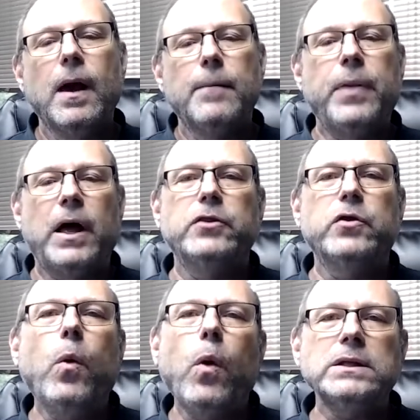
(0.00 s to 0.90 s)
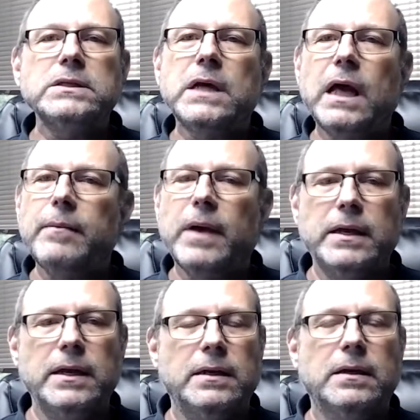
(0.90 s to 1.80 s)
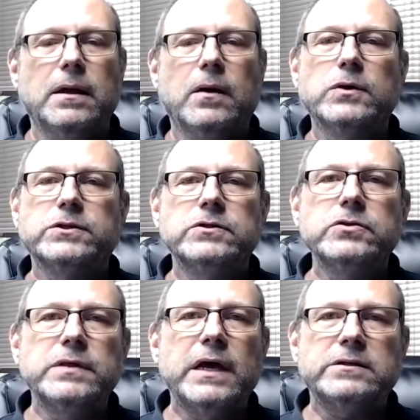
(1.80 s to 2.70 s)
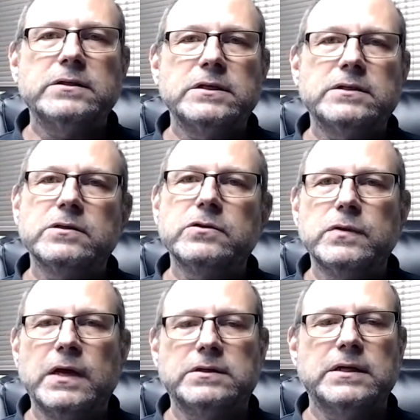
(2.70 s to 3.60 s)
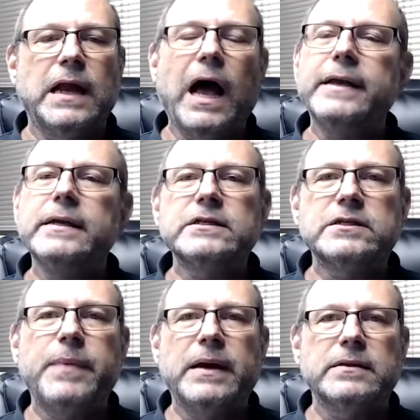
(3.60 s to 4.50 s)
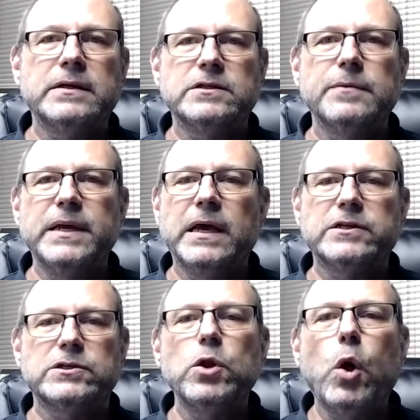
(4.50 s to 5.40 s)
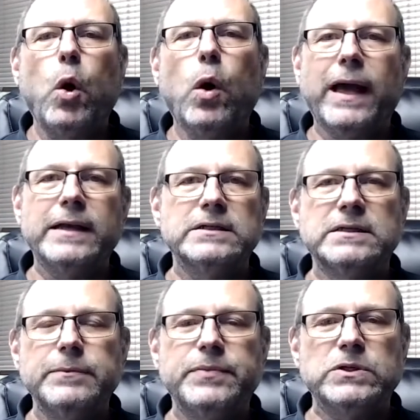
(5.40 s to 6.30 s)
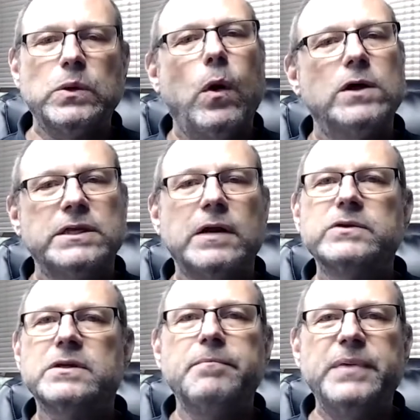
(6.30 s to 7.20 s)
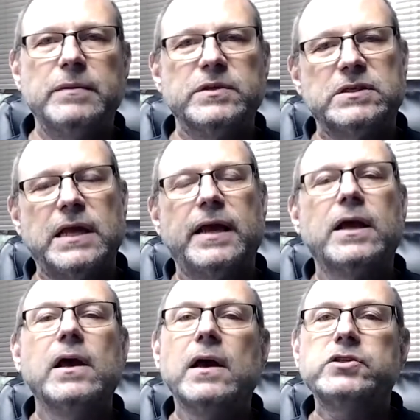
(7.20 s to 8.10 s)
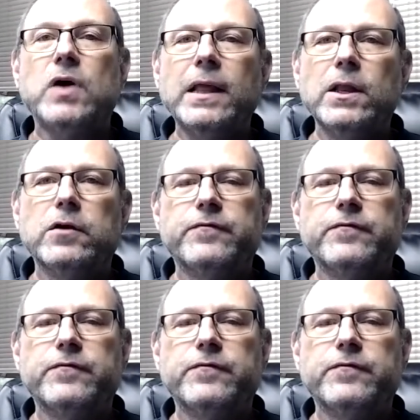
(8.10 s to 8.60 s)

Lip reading: But the one time I didn't was in 2006 to 2008. I didn't expect it to be as long and as deep as it was, and it was a big mistake. So I learned